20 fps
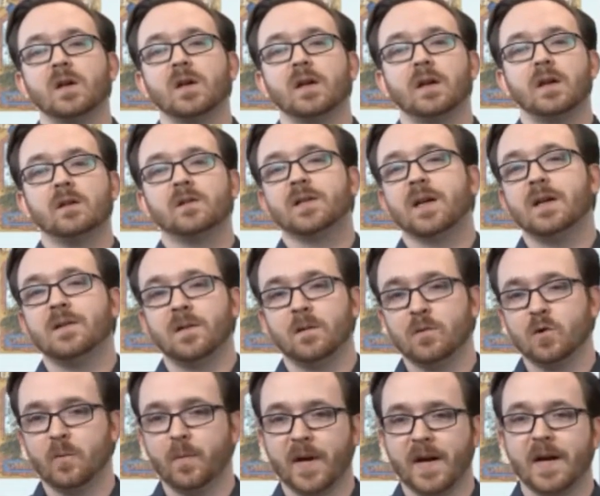it'll take them
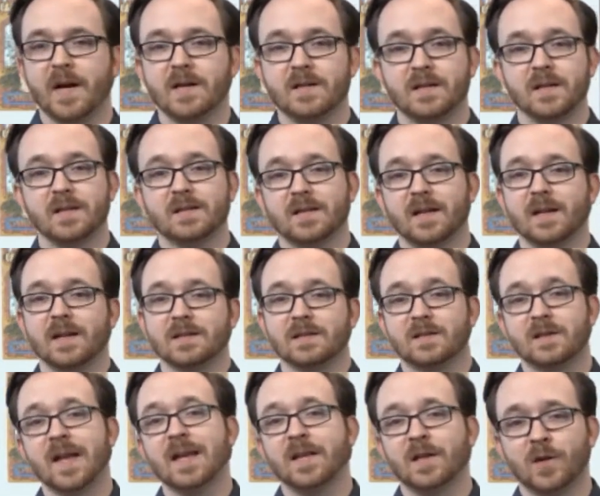to a page that says
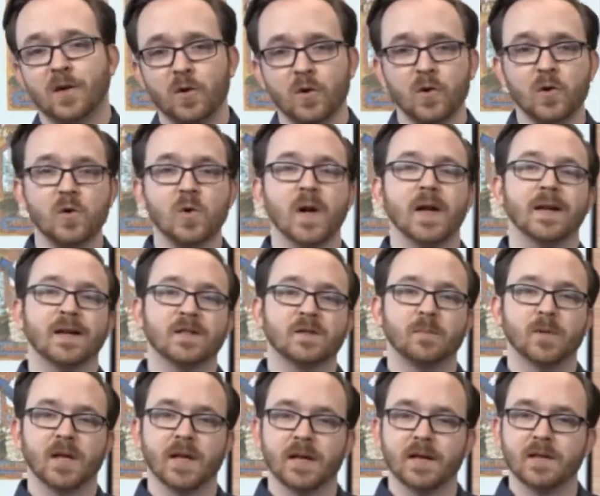thank you and
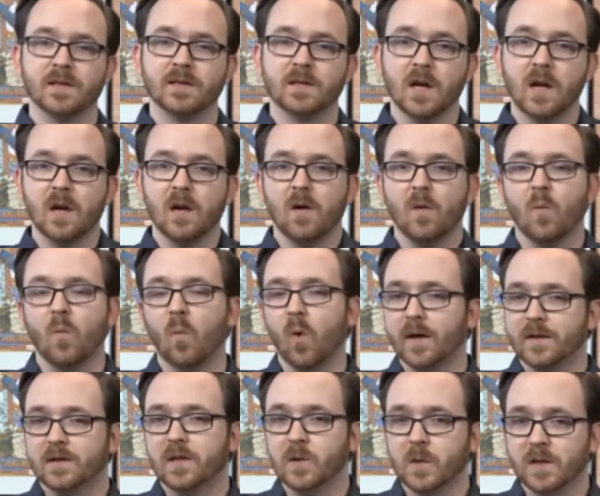explains
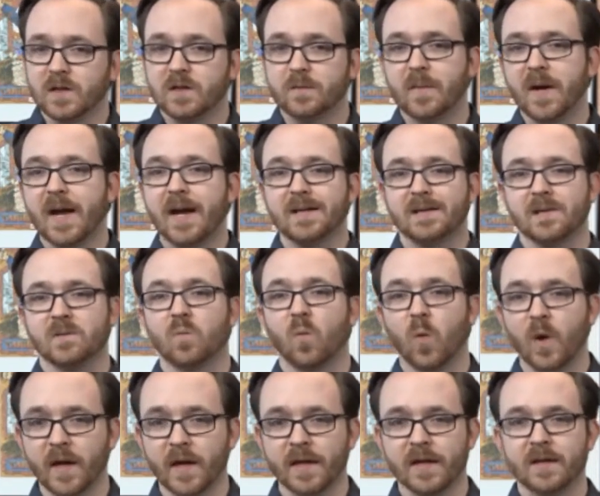what to expect and
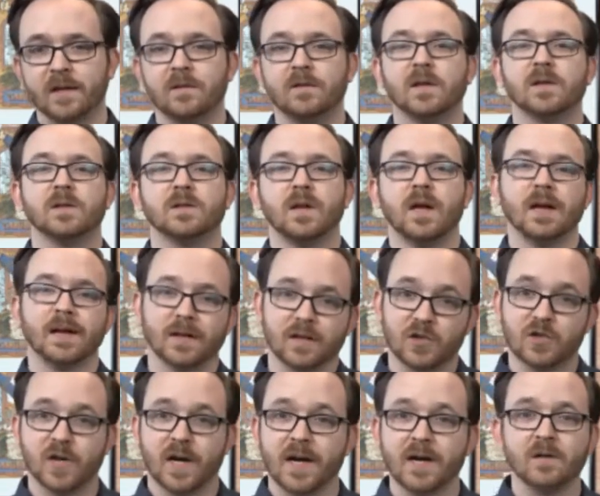when in
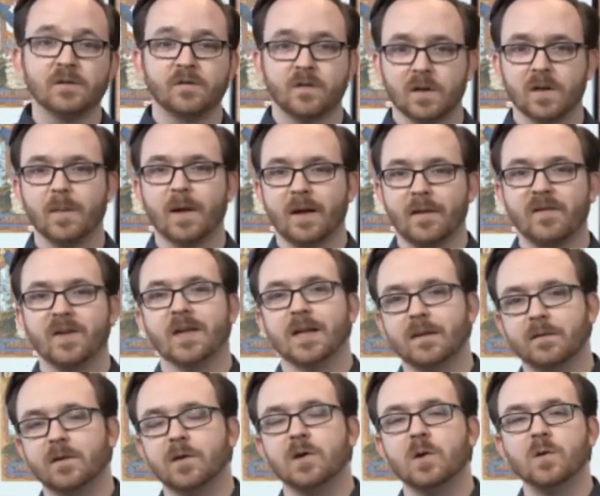exchange for them having
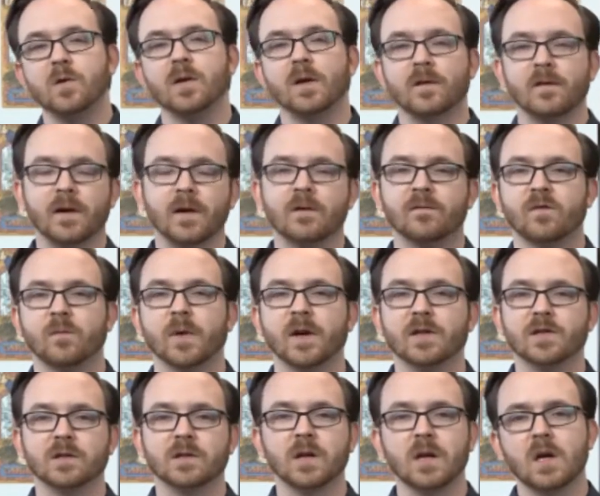given you their
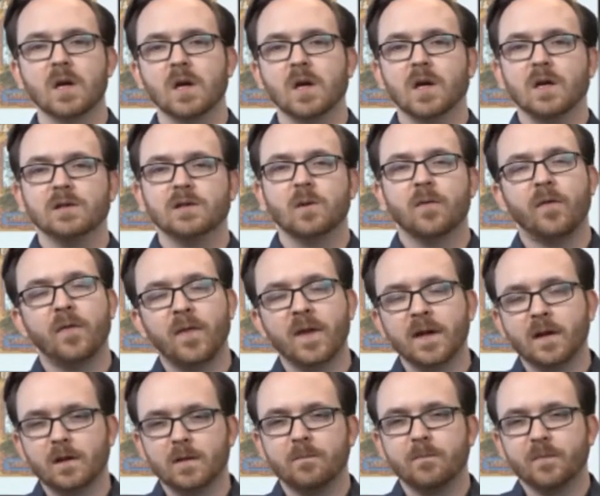information. So
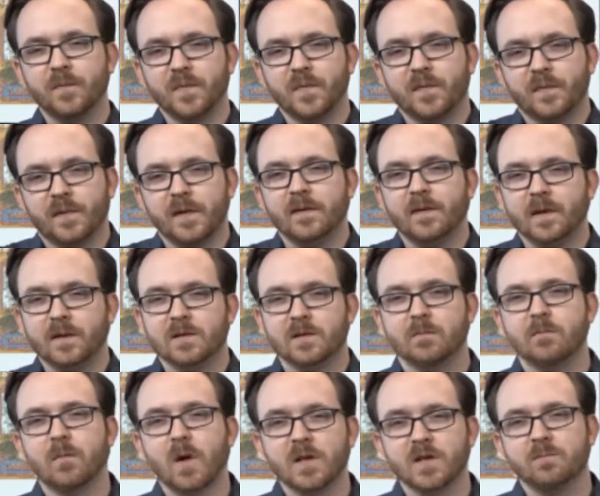these are
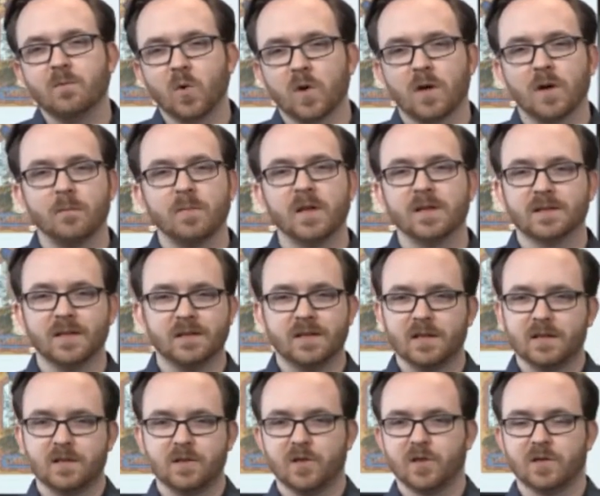much more complex. This
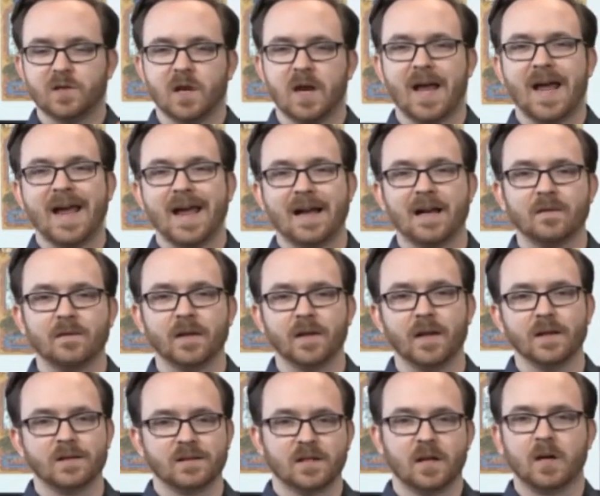isn't just an ad that
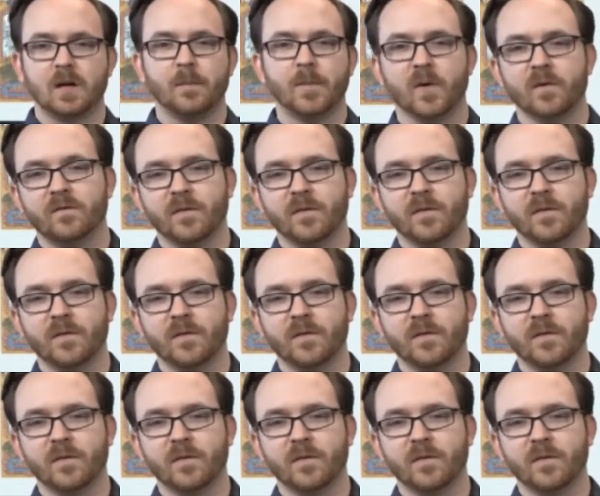gets stuck up on